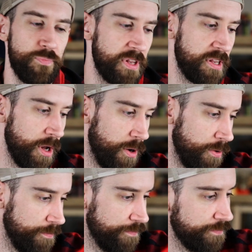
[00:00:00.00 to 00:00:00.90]

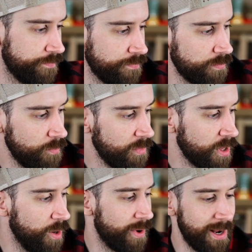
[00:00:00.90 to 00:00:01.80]
So
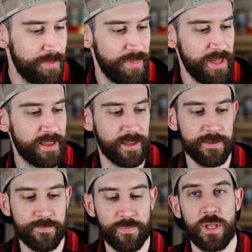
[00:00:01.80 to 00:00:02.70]
what I'm
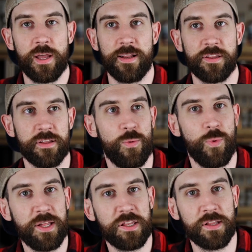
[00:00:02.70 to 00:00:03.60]
thinking, instead of
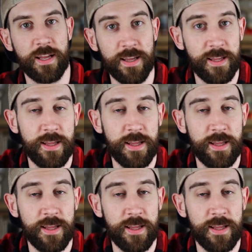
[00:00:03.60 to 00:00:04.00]
wasting it,